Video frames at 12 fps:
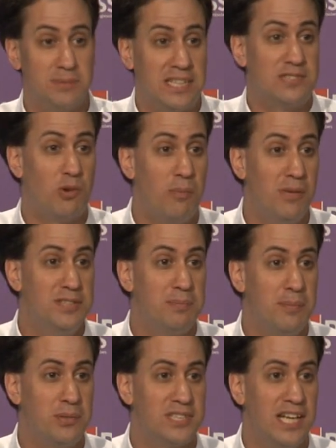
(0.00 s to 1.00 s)
but that's what most
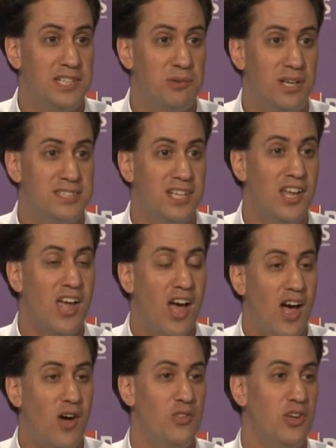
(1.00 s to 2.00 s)
people say to us
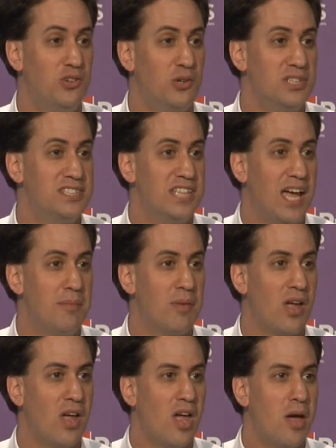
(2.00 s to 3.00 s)
on the doorstep.